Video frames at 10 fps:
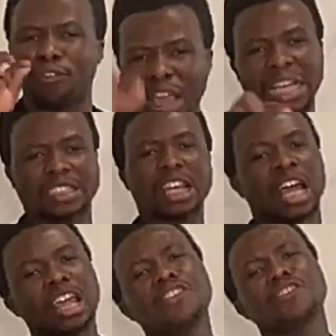of
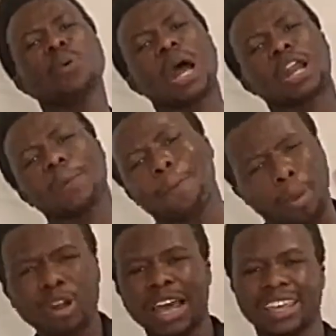fact. If you are
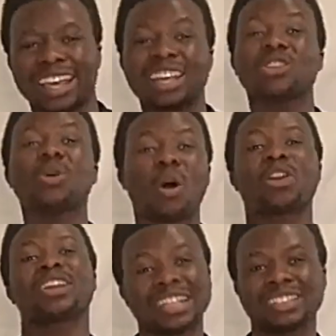born again, you
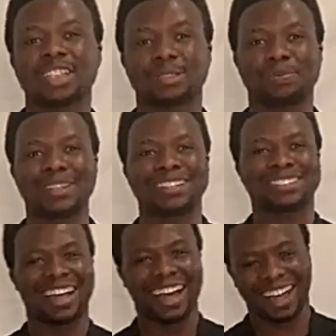are already in the
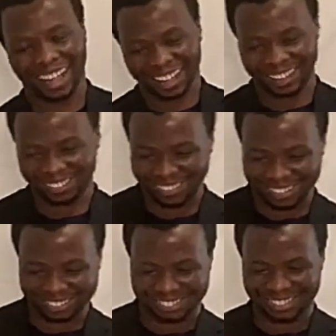spirit. Ah,
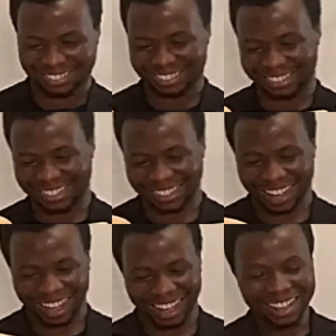glory to God.
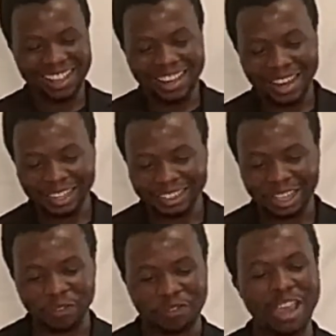And
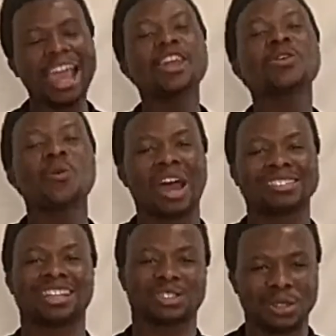if
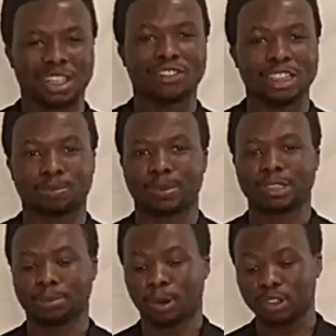anyone does not have the
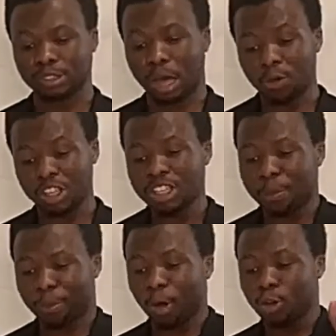spirit, because now
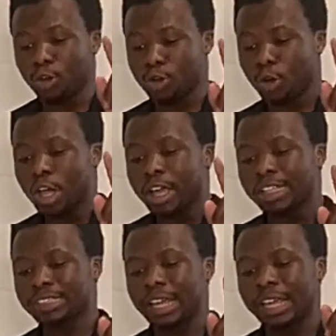here Paul knew,
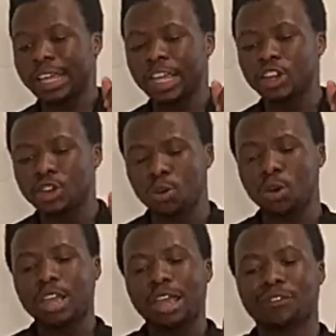he
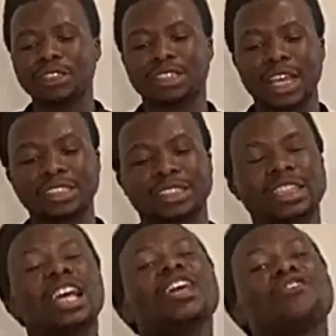knew, if he said,